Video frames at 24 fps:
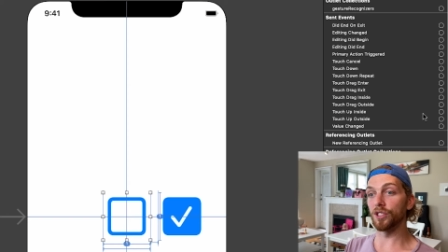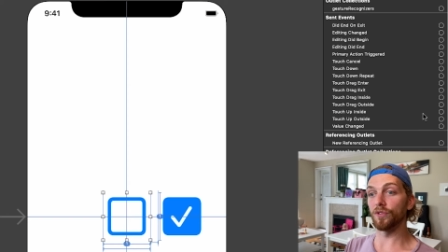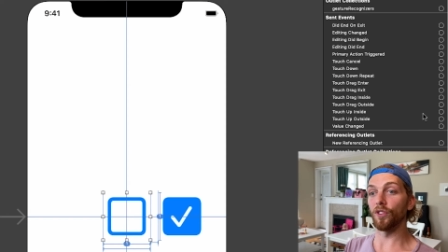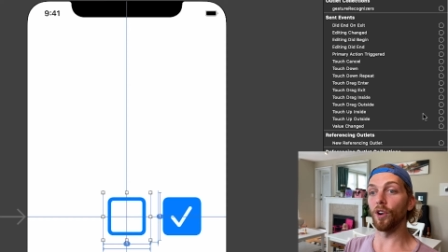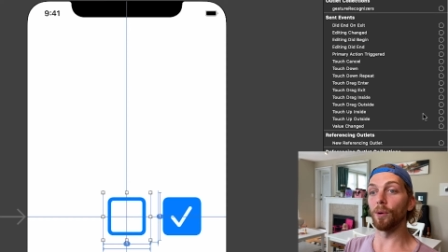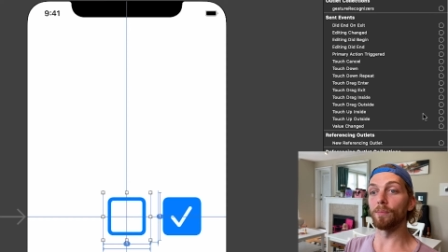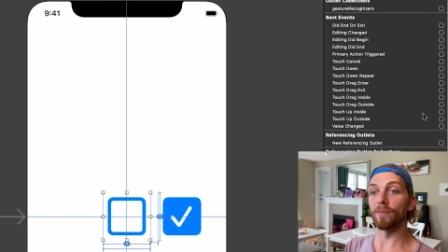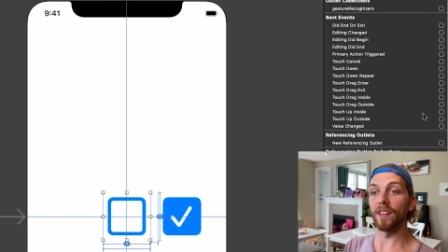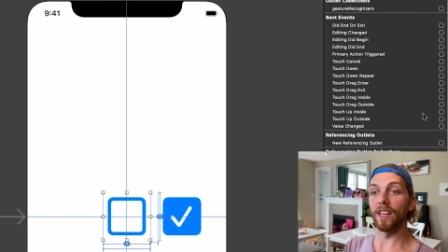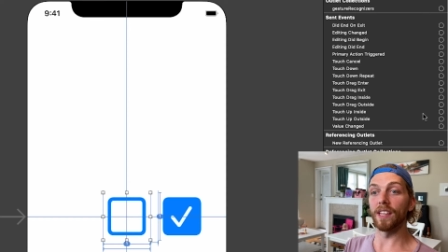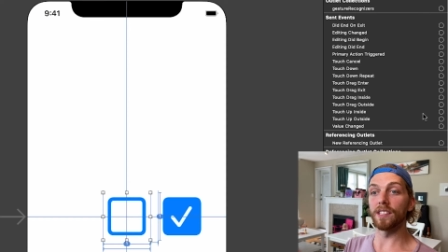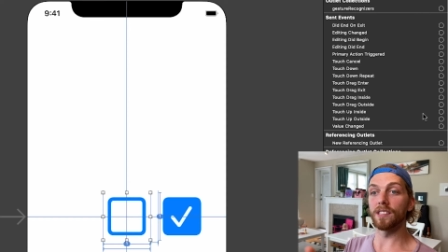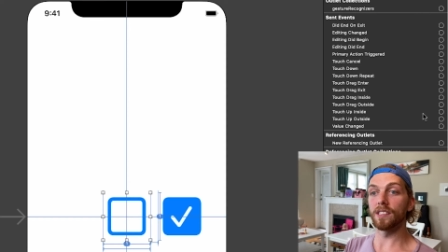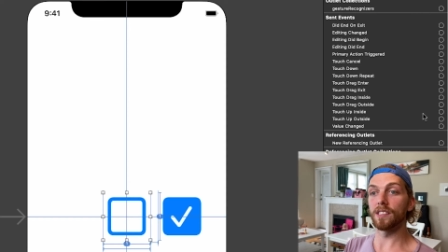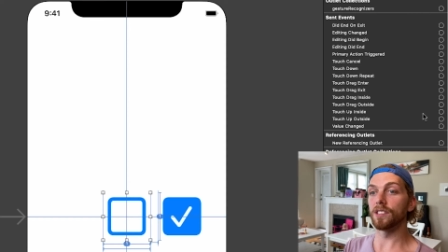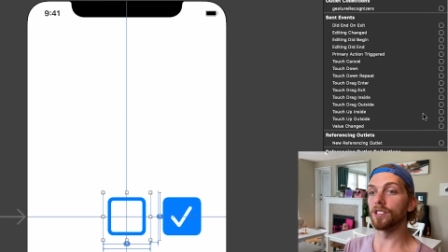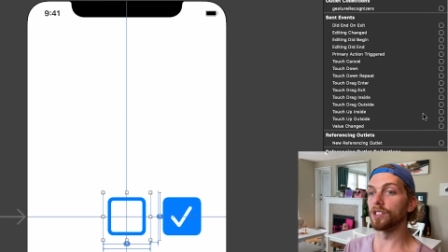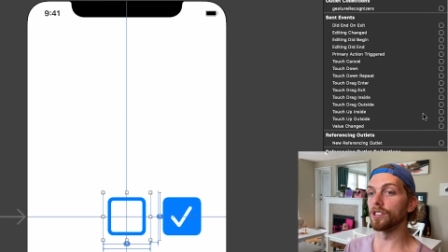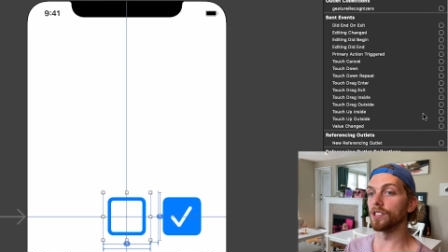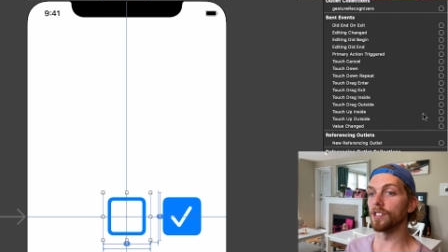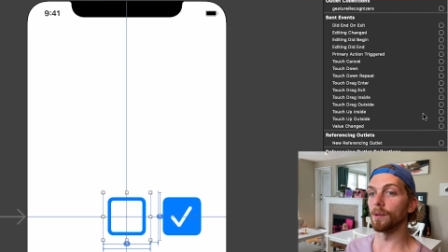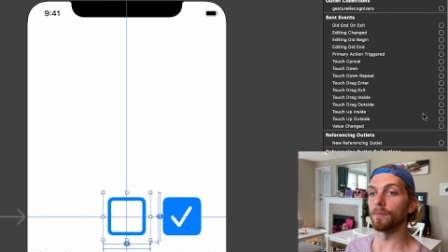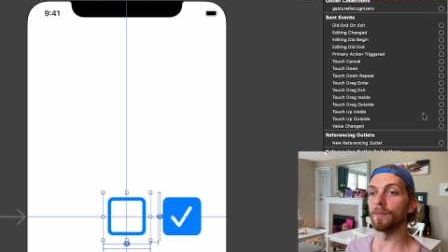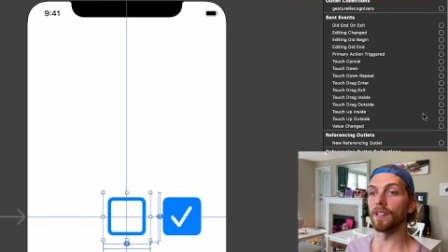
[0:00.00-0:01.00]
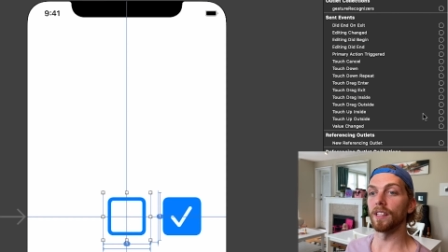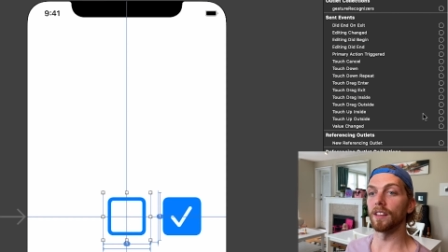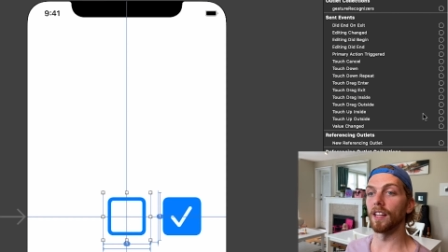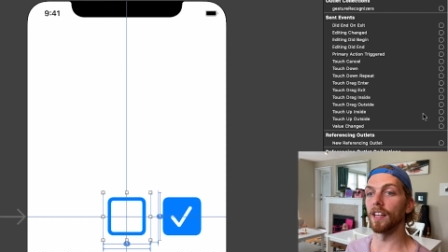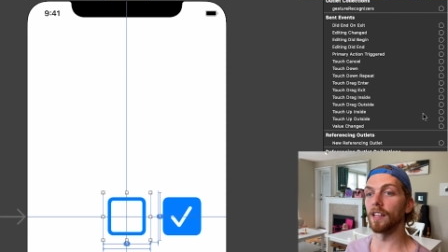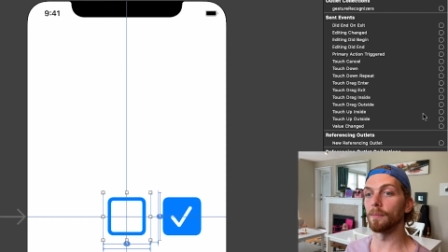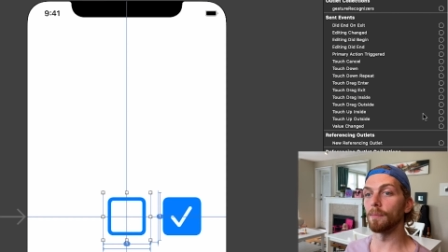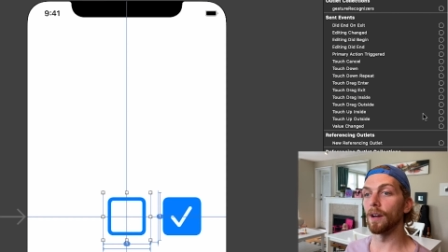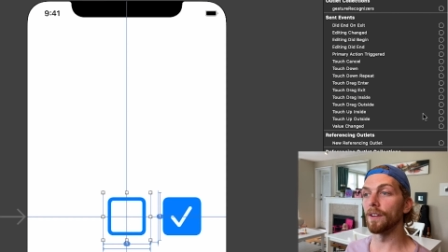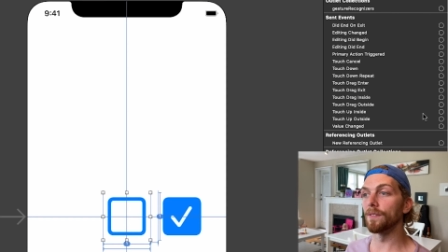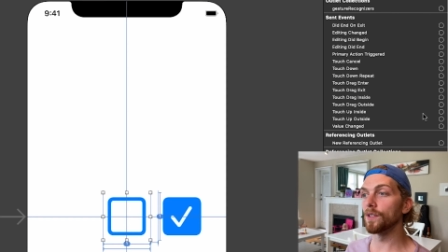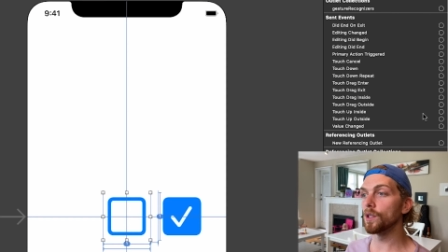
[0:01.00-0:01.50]
from this to something
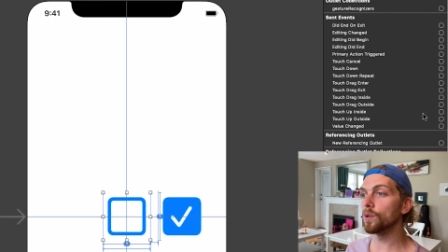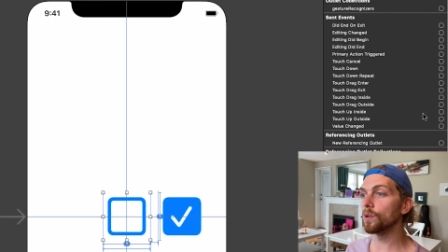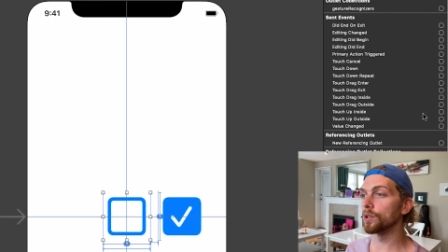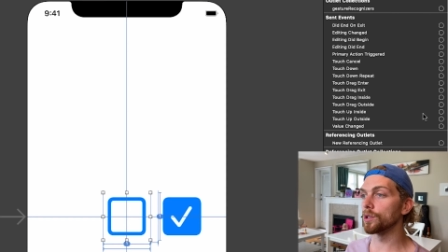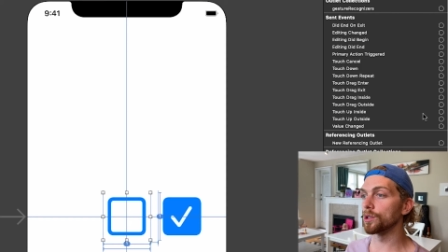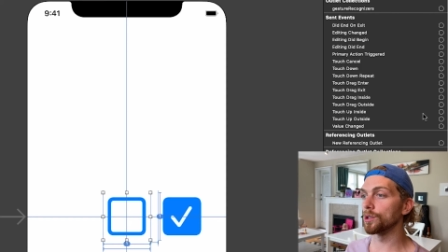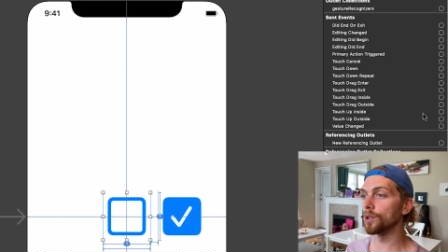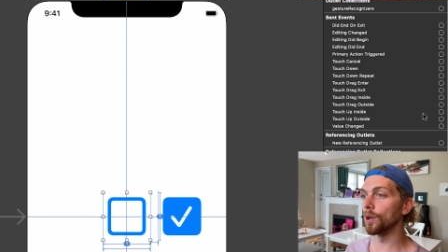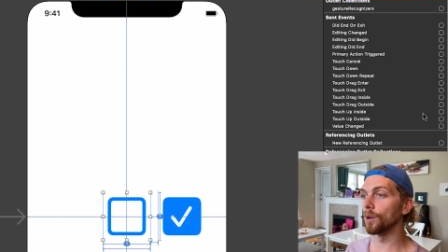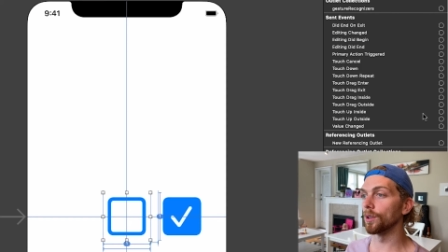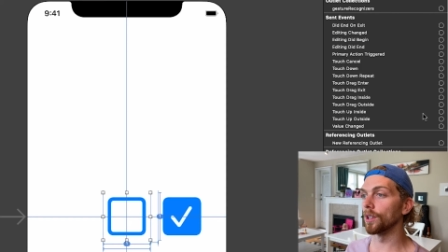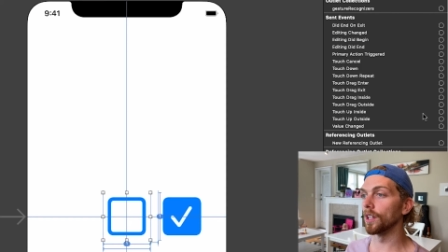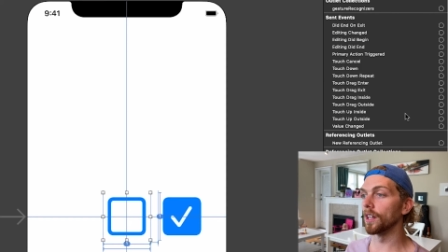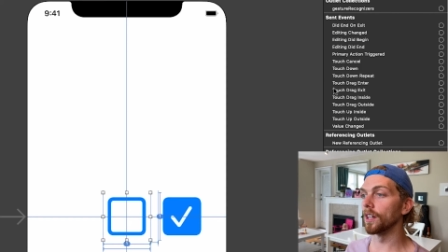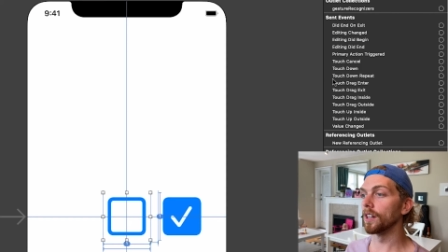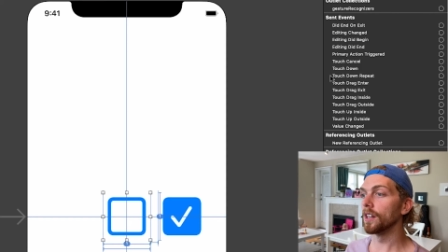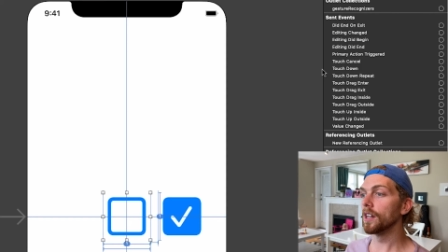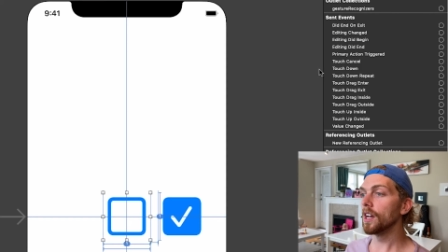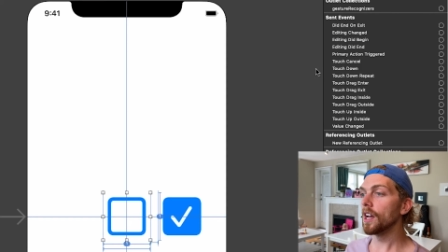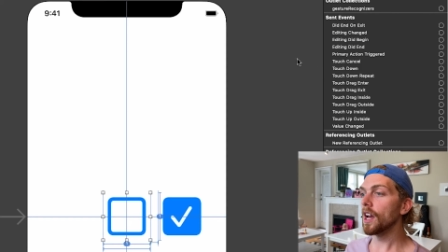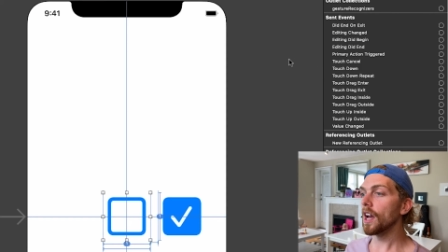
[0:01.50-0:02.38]
like my view controller.